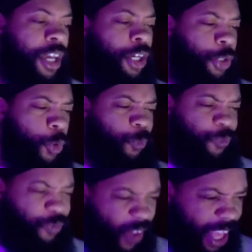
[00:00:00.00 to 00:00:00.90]
You
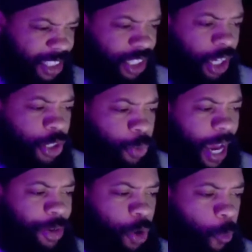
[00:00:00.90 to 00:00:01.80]
fakes, you
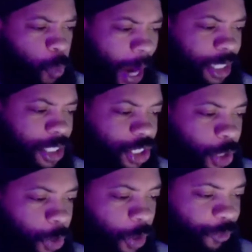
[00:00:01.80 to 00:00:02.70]
got no right to
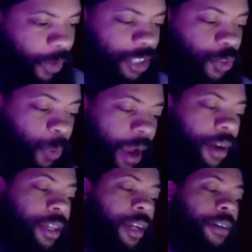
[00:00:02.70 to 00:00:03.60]
show your face
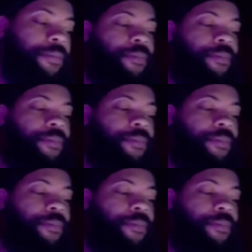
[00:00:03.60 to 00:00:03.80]
around here.